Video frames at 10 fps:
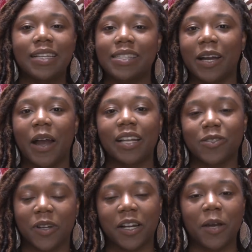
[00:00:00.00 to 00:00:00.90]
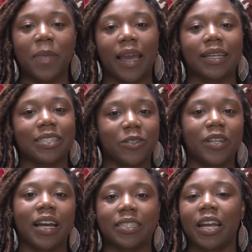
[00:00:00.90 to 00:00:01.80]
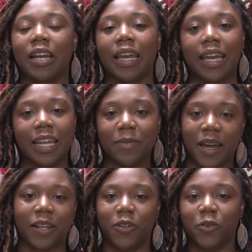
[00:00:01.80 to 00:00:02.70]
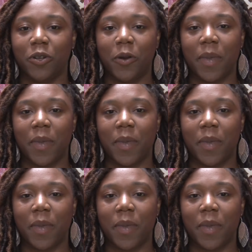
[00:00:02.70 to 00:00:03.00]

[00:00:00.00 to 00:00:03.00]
So I just want to come back and show Dodge County that anybody can do it,